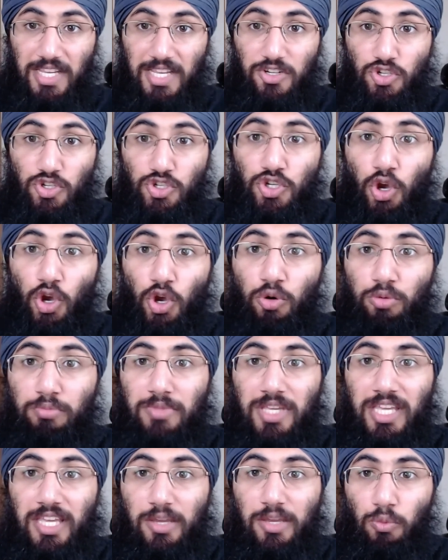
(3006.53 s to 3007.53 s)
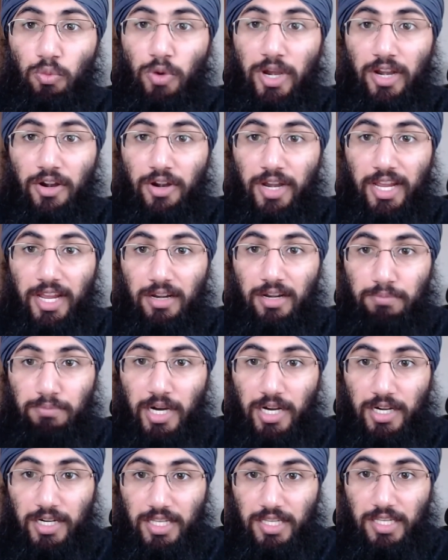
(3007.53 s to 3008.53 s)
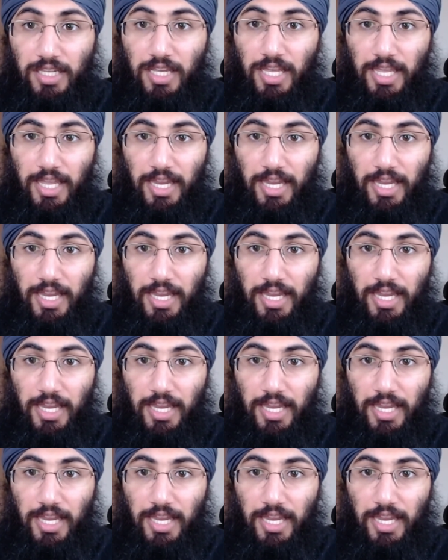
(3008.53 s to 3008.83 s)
show me where in Barney,